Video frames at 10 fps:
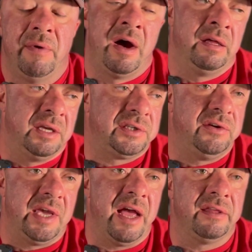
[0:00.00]
Well, unless
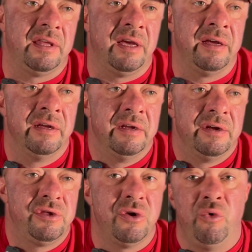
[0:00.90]
you count the
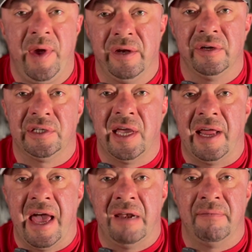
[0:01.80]
Joe Weider set
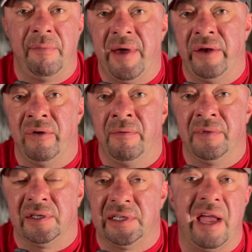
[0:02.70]
I had in my bedroom,
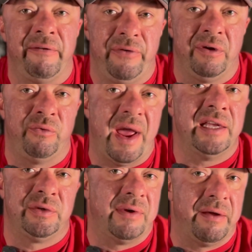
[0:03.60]
the sand-filled
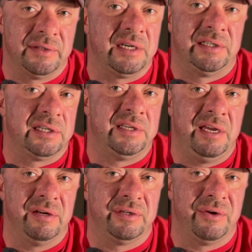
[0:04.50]
weights when I was like
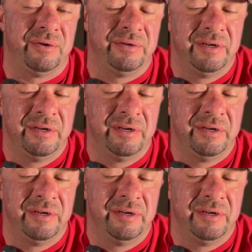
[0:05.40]
16 years old.